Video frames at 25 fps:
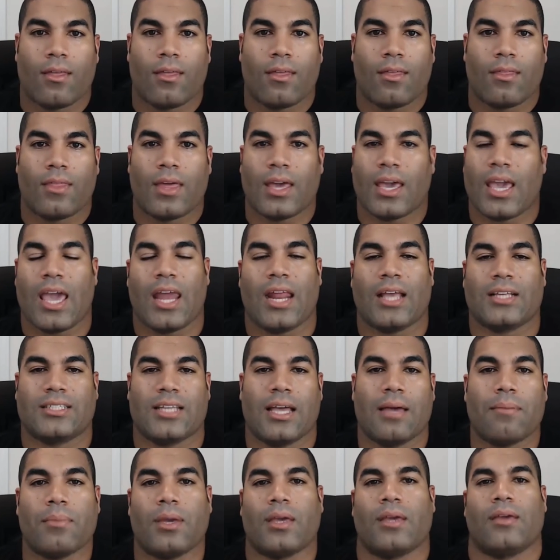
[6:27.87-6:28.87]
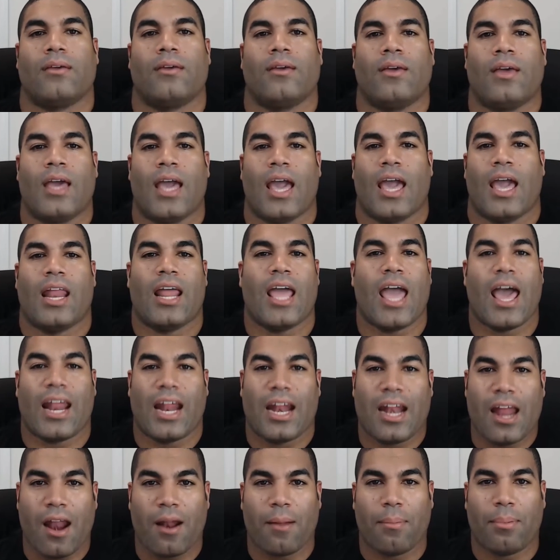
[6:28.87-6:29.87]
they can't accept me. And had I
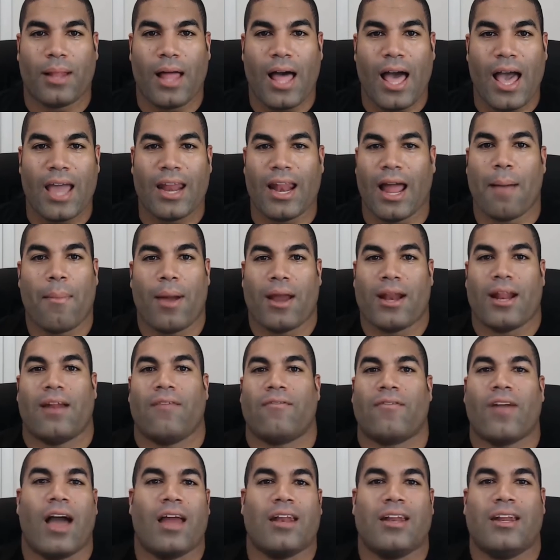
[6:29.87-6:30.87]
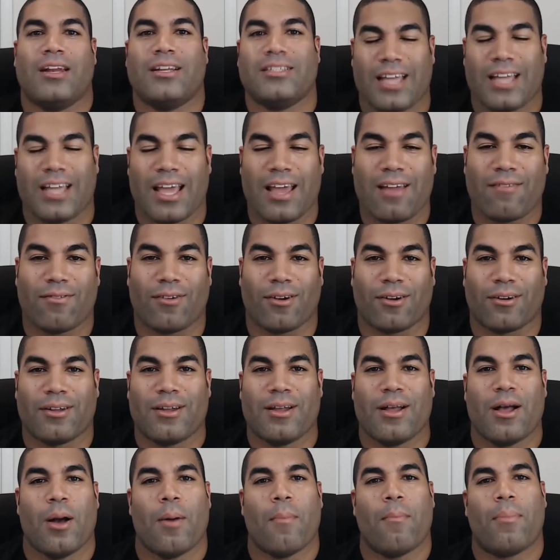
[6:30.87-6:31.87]
not applied, I might not have gotten into Stanford.
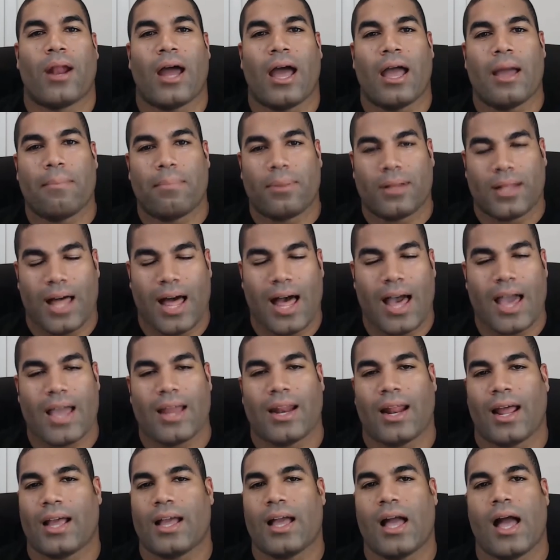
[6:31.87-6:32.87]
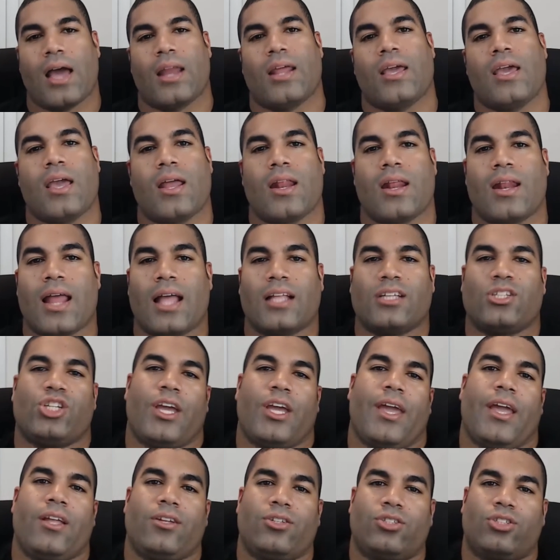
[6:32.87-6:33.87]
But I applied, I got in, and that
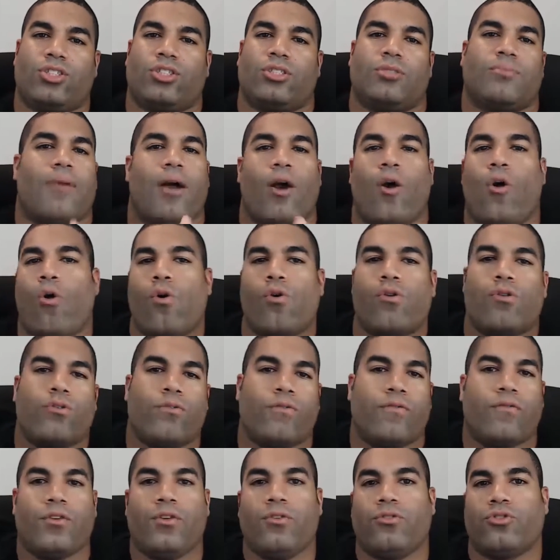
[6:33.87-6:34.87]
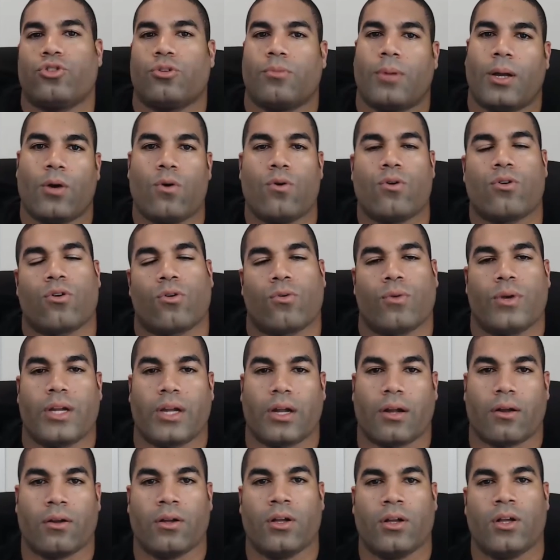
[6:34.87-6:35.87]
changes my whole future, my whole
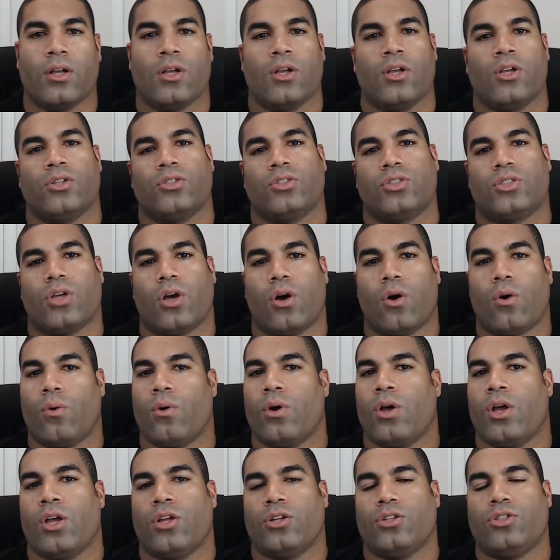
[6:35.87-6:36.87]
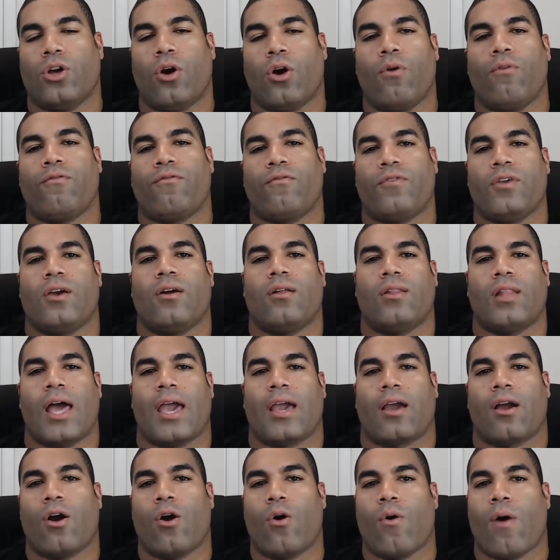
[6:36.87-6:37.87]
career. So don't feel
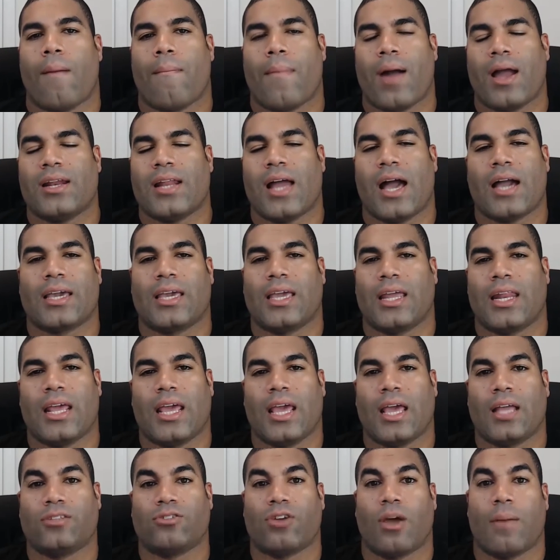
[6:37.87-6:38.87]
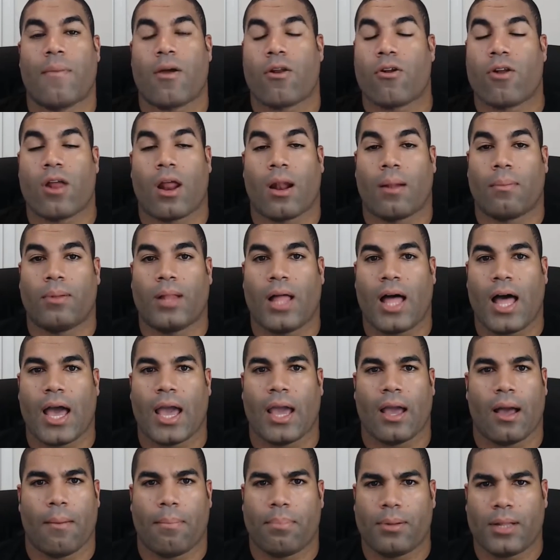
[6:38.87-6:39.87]
like, oh, I might not get in, so I better not apply.
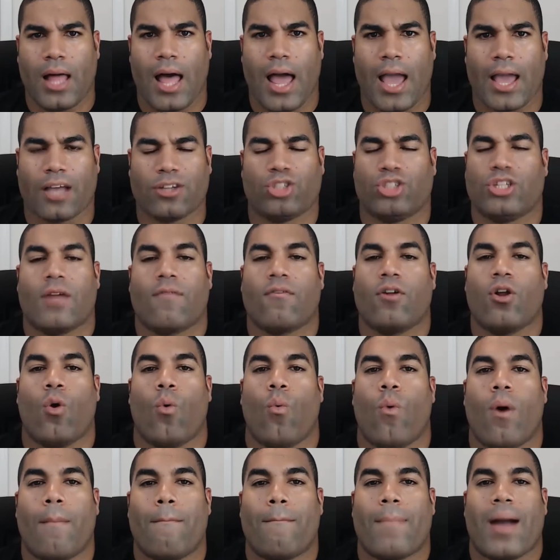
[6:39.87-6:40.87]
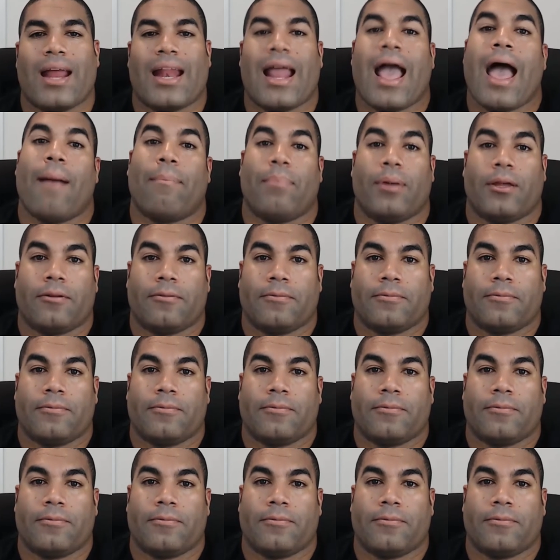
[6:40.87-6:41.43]
Apply, because you never know what might happen.